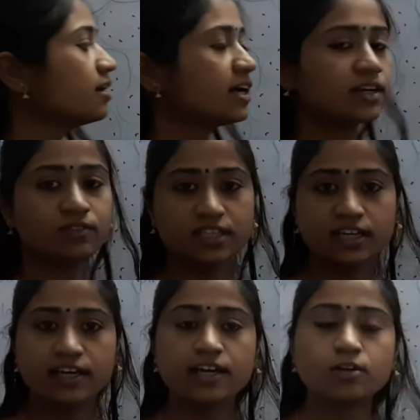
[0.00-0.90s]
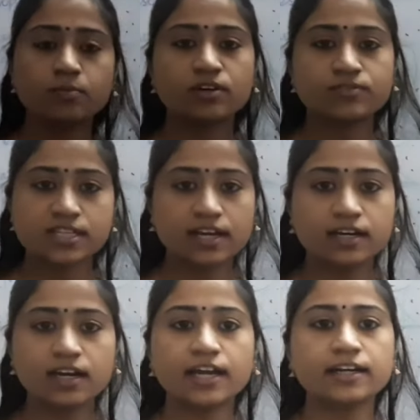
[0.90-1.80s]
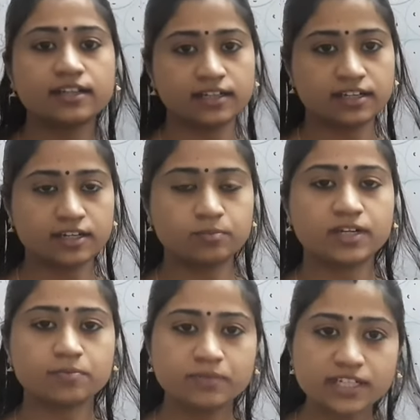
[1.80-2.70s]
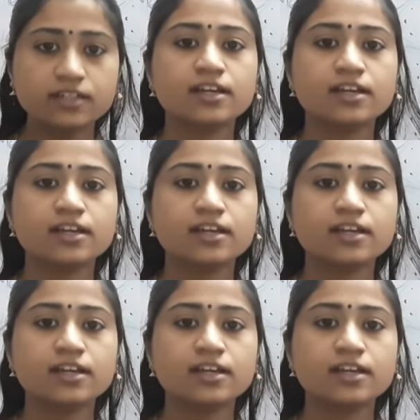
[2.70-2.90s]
and with the help of sunlight it can prepare